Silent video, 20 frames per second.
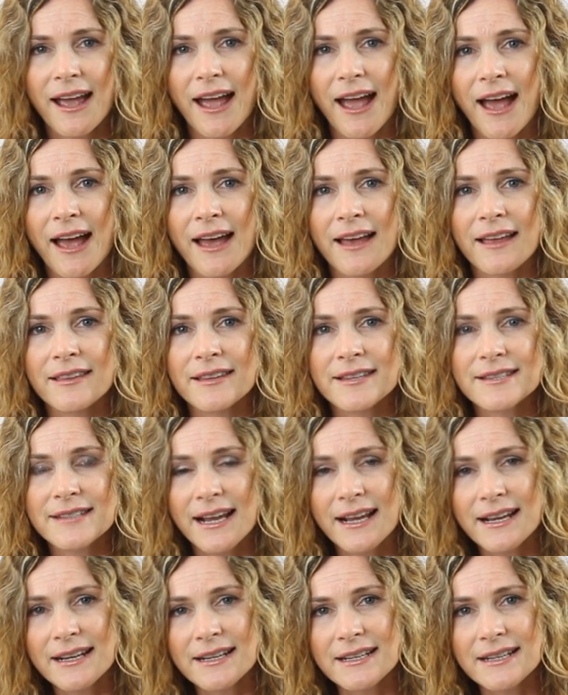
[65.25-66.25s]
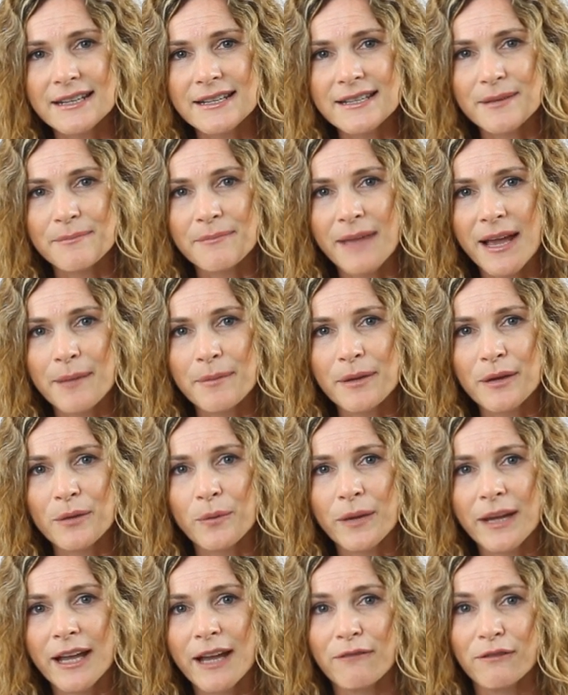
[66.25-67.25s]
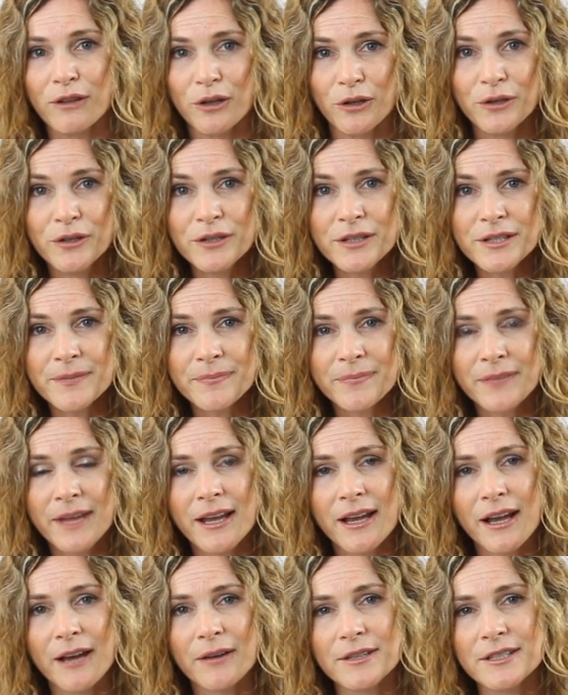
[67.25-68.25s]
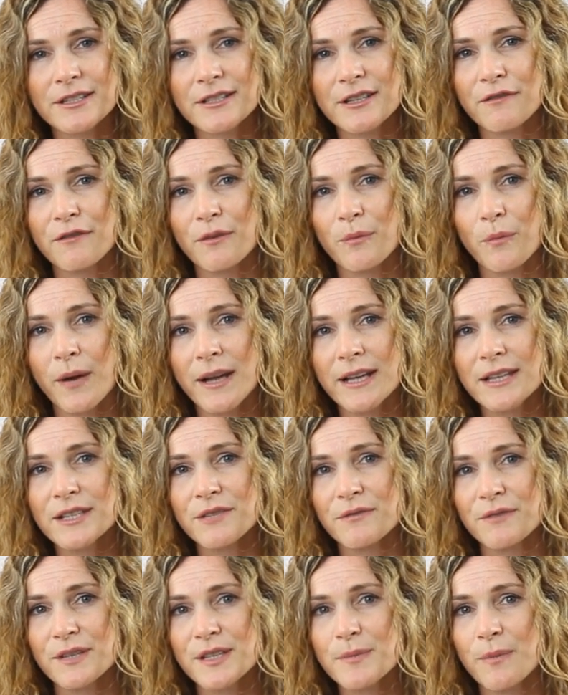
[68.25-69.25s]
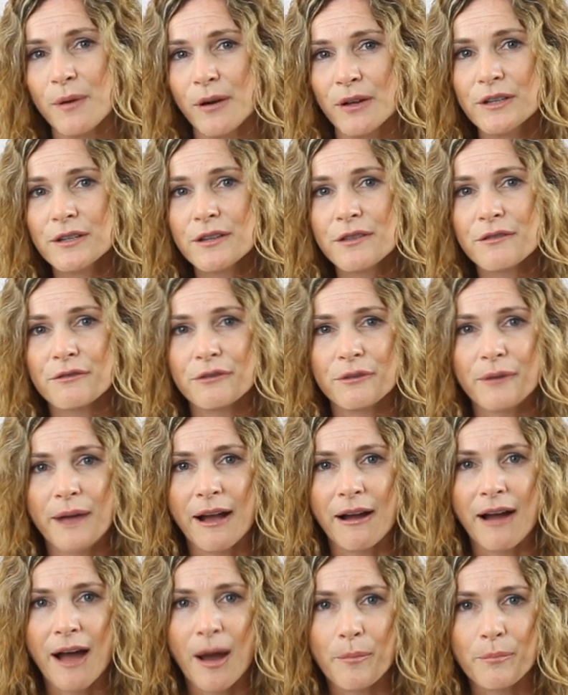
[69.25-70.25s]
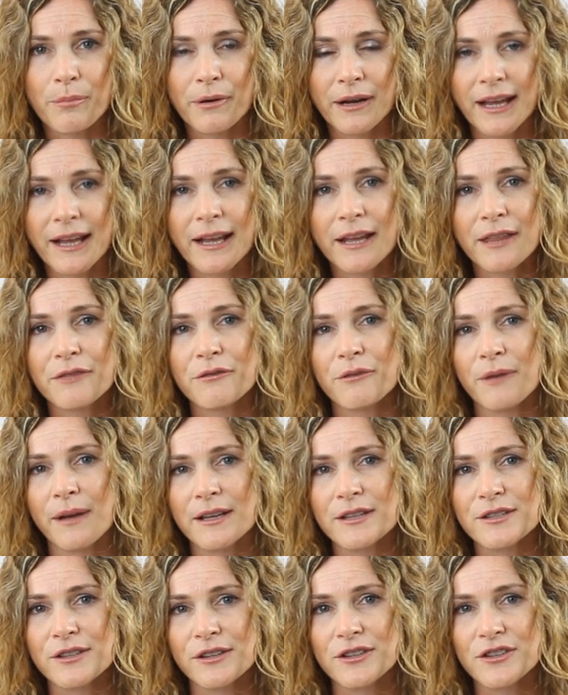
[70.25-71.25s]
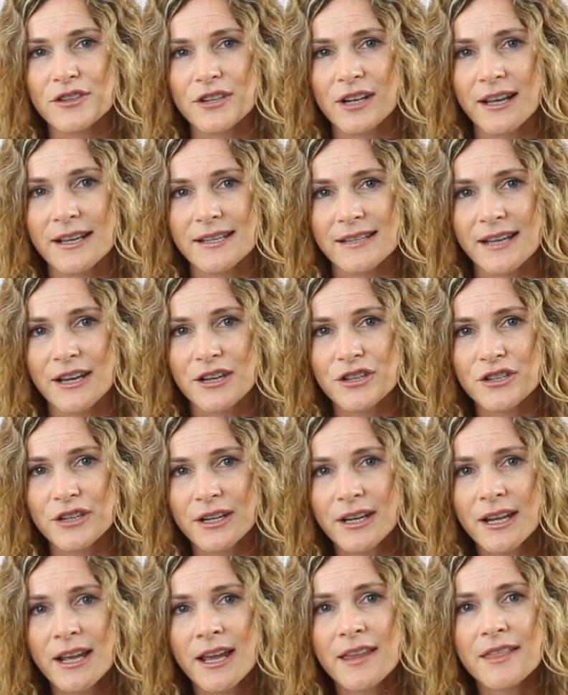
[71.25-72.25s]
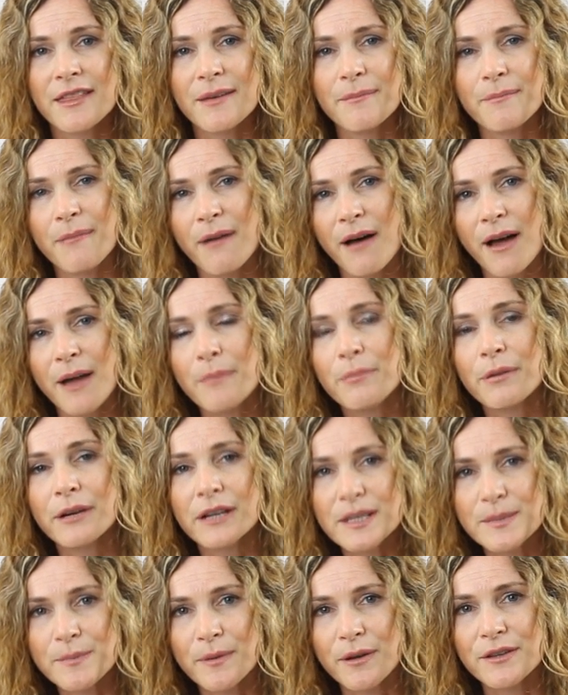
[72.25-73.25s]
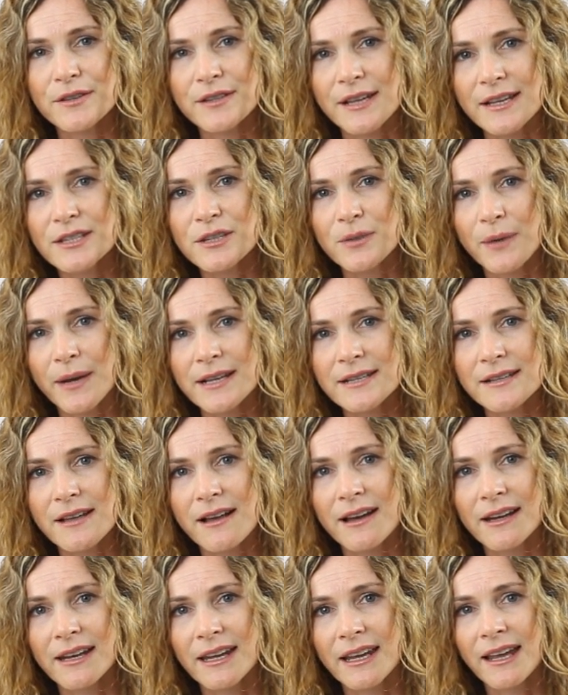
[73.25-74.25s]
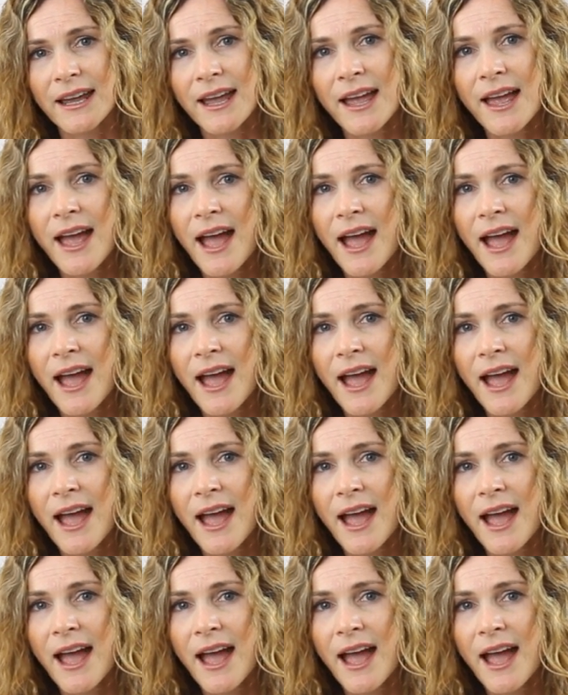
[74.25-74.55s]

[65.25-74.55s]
The second is that maybe we have learned different ways to respond through our upbringing and through our socialisation that might predispose us to anxiety.